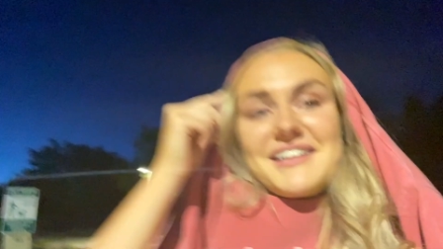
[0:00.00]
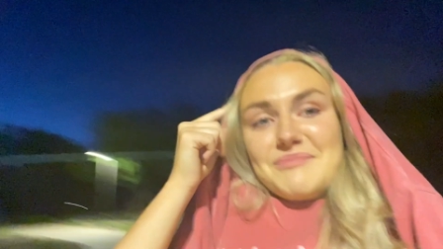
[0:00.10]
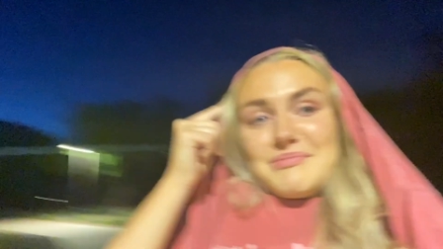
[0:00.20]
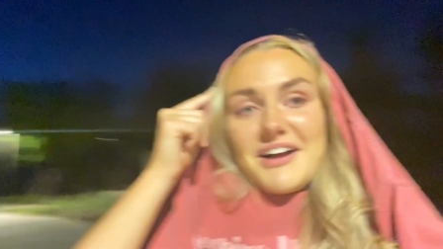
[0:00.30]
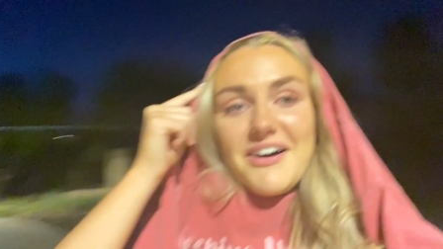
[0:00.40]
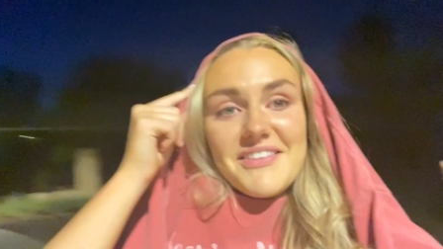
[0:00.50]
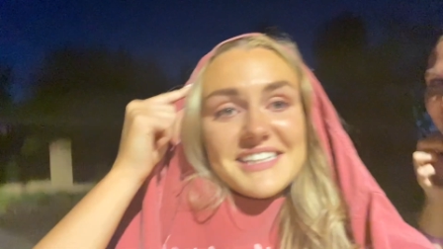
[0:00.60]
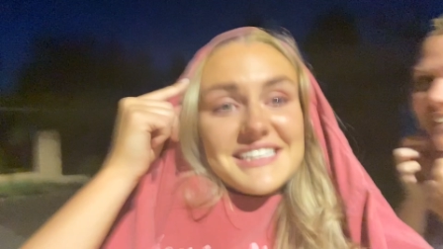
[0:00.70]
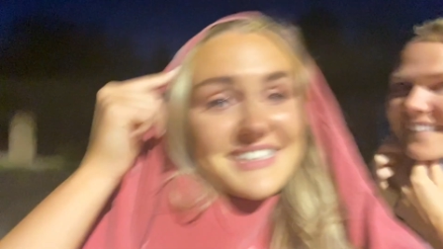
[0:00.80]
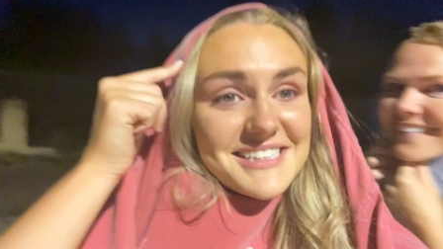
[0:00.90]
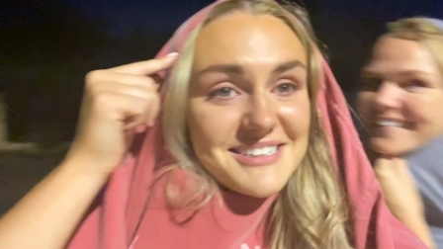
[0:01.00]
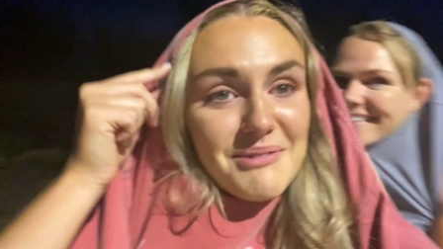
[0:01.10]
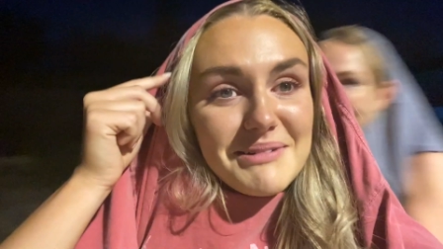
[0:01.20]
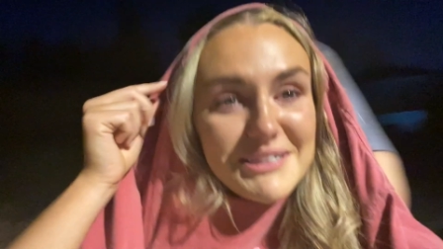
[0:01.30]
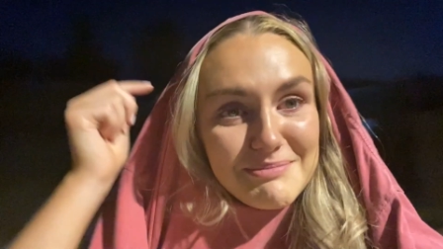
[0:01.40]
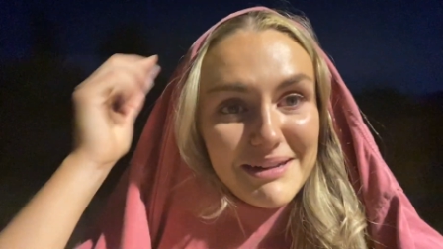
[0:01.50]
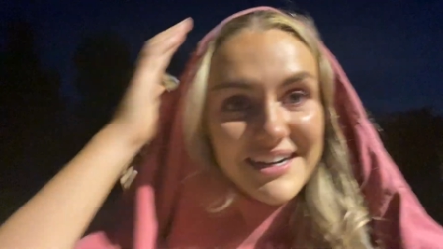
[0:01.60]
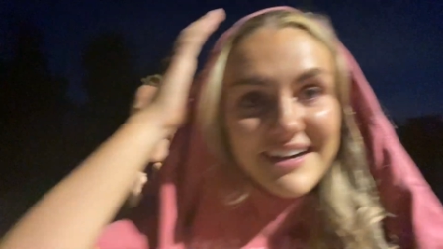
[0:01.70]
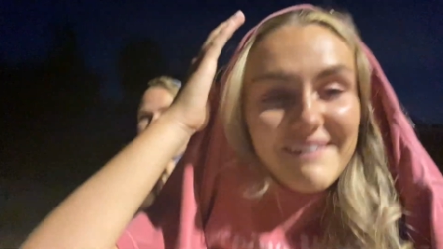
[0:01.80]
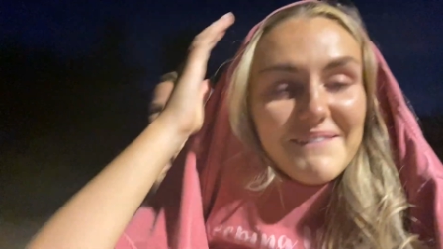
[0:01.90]
up. We oh, this is so much
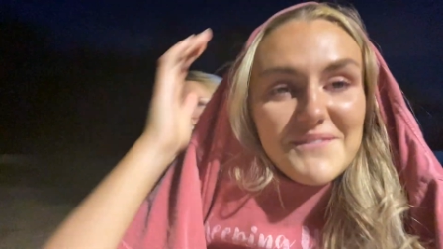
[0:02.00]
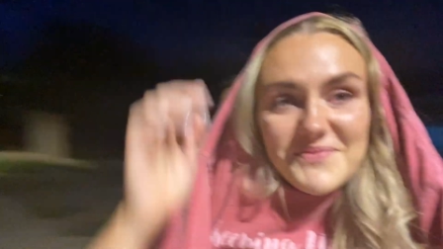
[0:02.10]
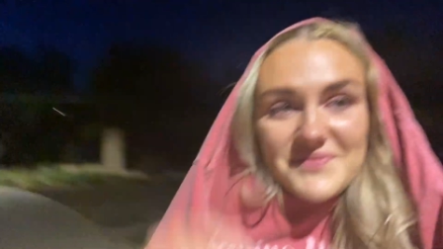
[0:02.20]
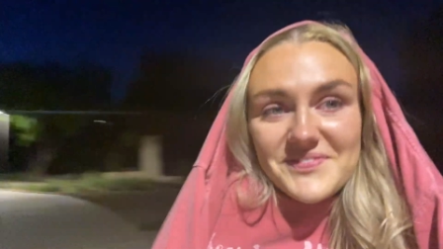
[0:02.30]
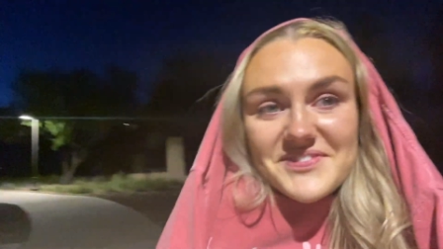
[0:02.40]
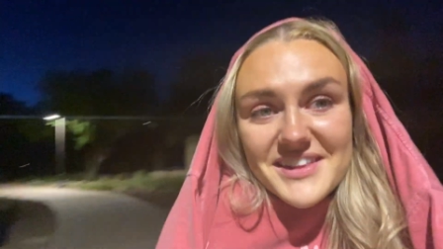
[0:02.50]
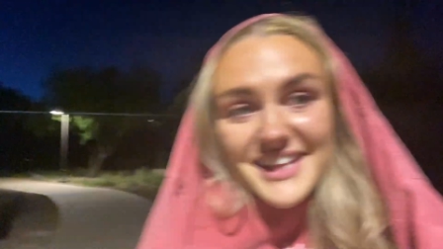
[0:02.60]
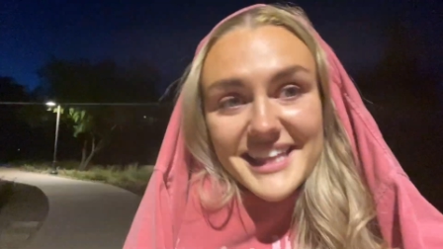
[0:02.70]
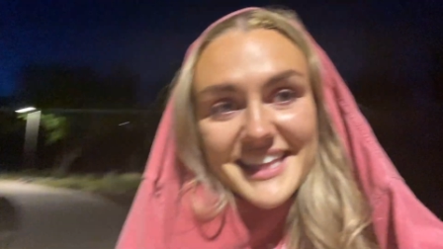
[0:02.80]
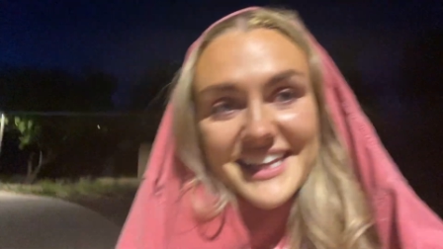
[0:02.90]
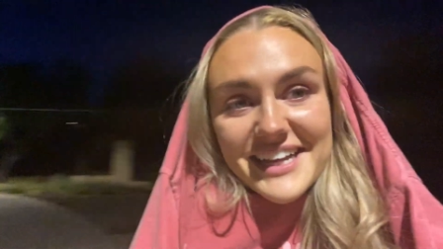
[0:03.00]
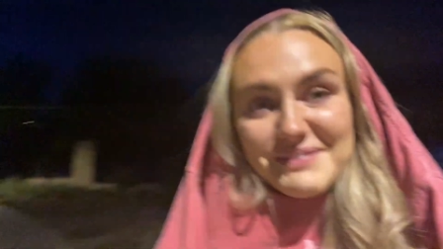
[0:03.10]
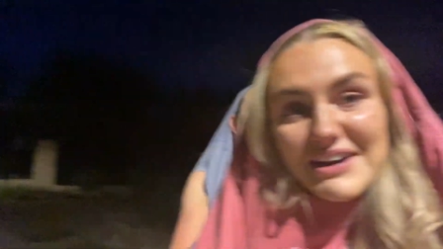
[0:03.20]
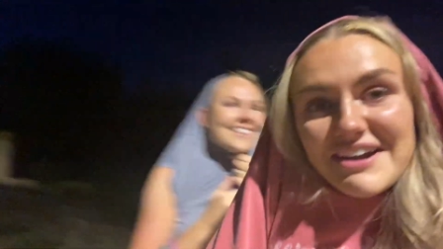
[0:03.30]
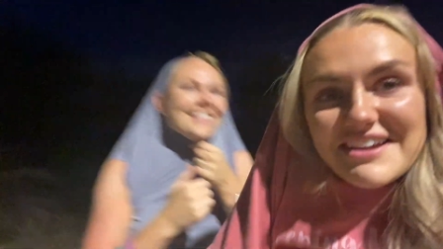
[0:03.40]
better. Where are